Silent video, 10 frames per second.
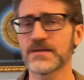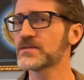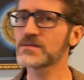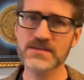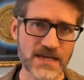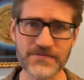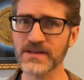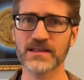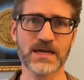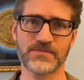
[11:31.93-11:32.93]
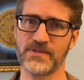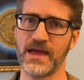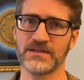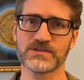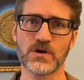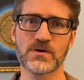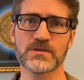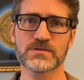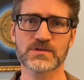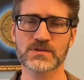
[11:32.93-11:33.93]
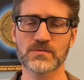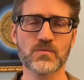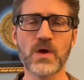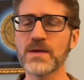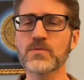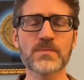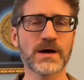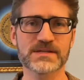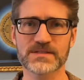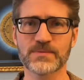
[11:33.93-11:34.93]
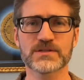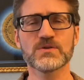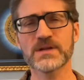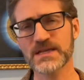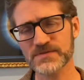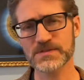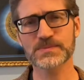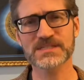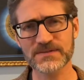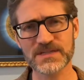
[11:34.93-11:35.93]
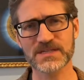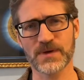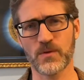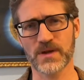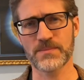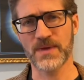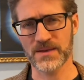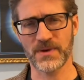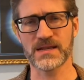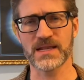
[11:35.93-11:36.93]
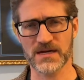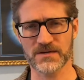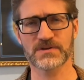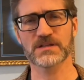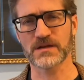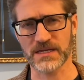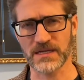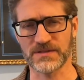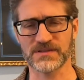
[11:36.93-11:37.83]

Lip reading: Definitely up for that. So it's just way more positive, but I do want to give some specifics about what I meant by narrative clunkiness.